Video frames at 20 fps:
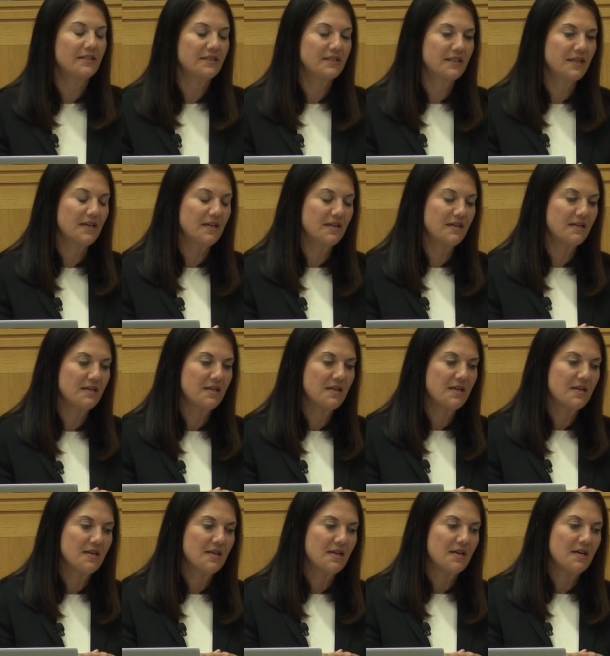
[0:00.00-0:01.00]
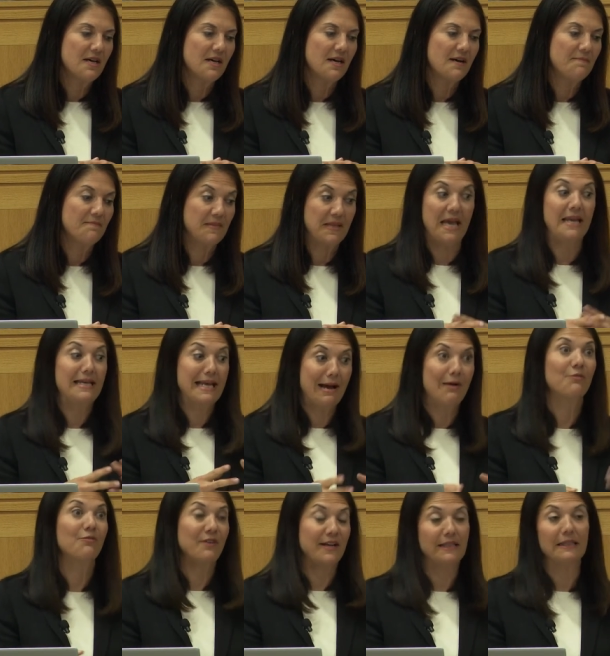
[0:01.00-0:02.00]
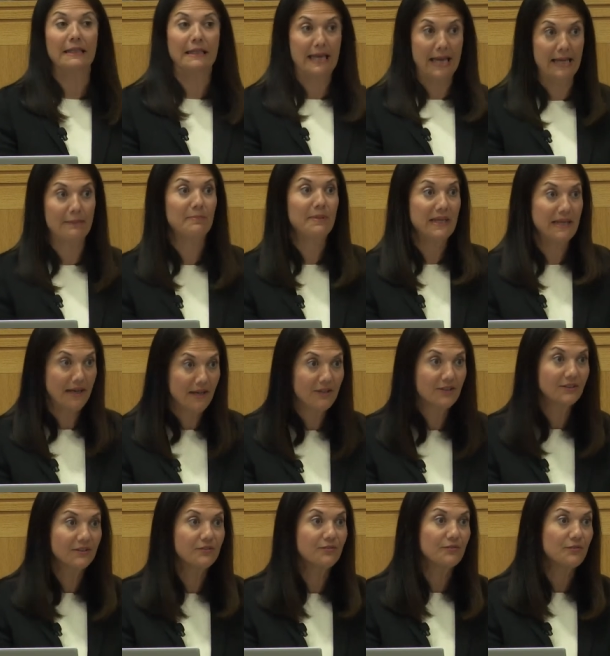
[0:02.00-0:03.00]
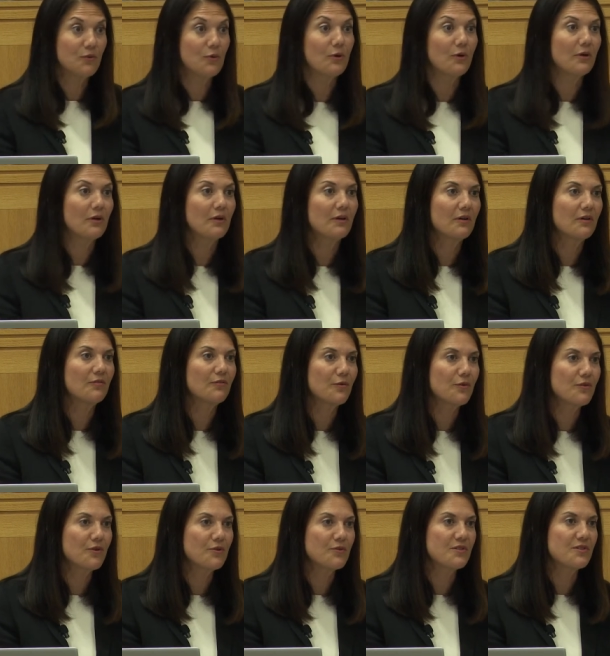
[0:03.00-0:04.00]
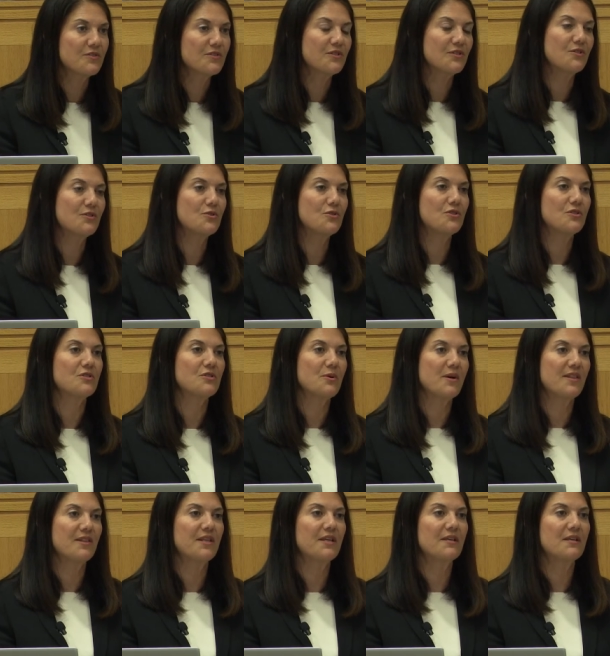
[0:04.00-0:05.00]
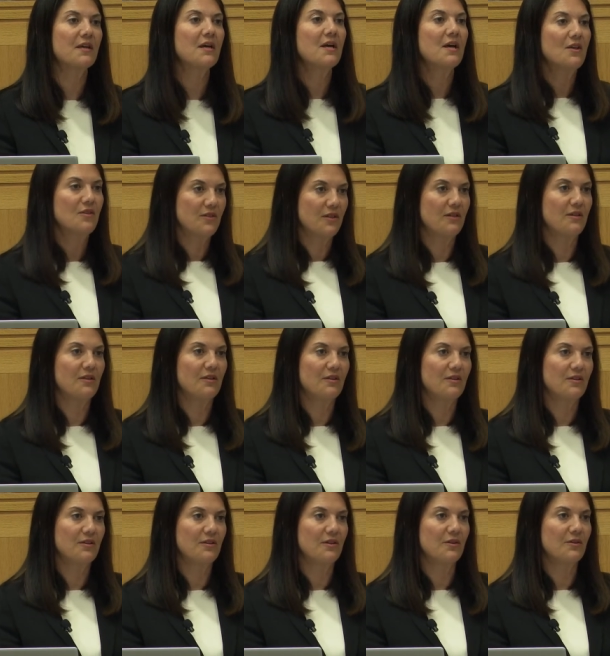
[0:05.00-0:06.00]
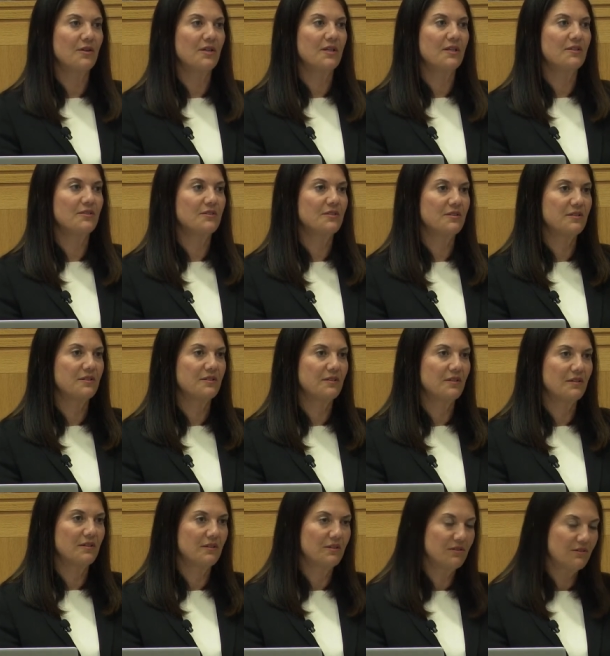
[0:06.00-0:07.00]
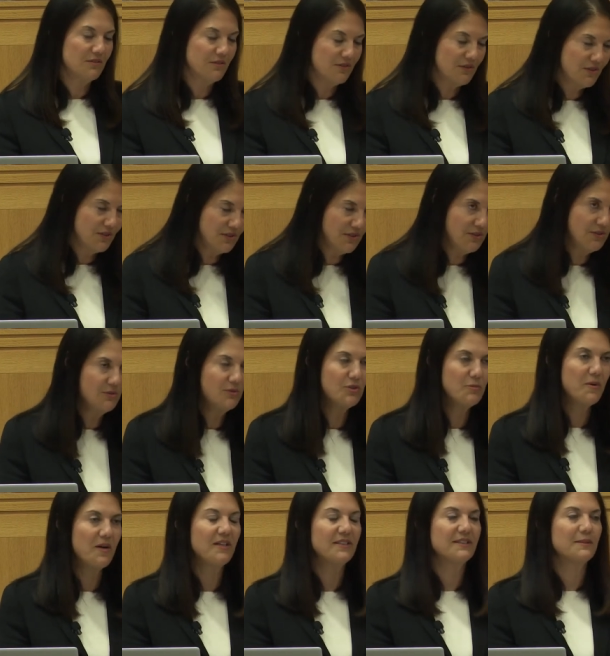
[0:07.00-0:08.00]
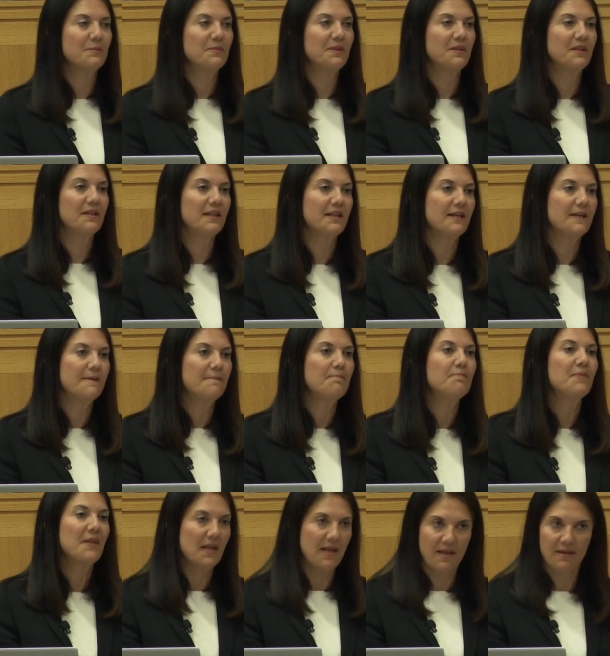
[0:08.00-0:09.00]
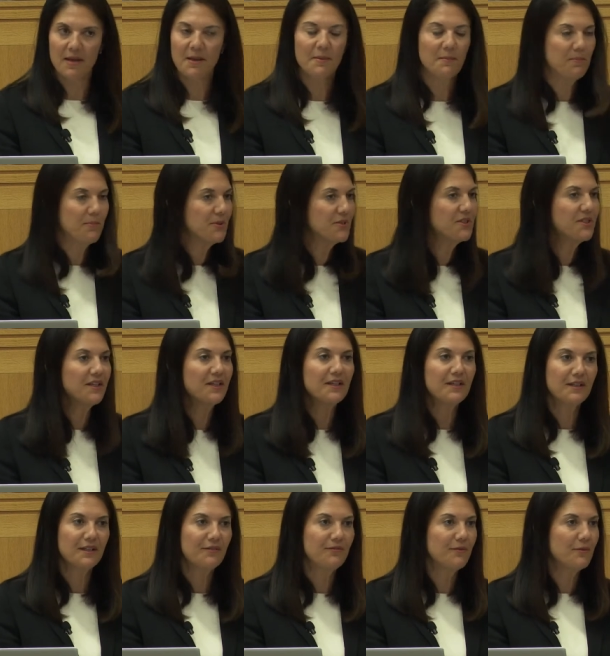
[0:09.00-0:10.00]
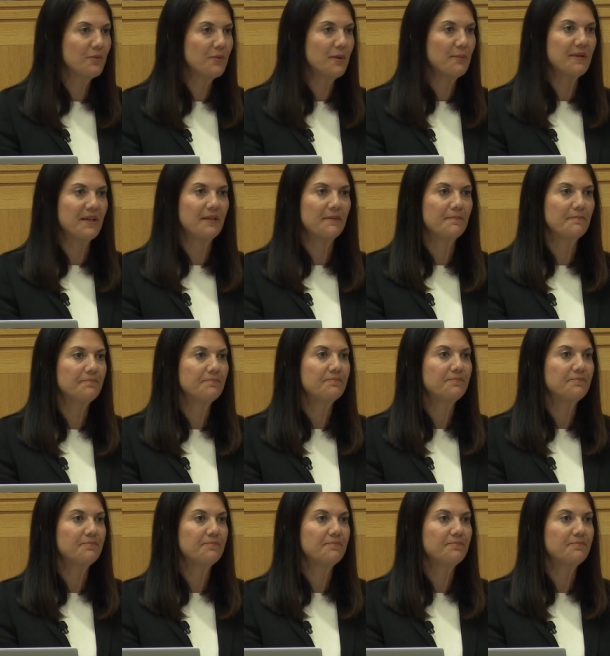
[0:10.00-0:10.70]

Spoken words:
now, frankly, NPLs for those institutions. So I think that there is huge possibility, particularly for women.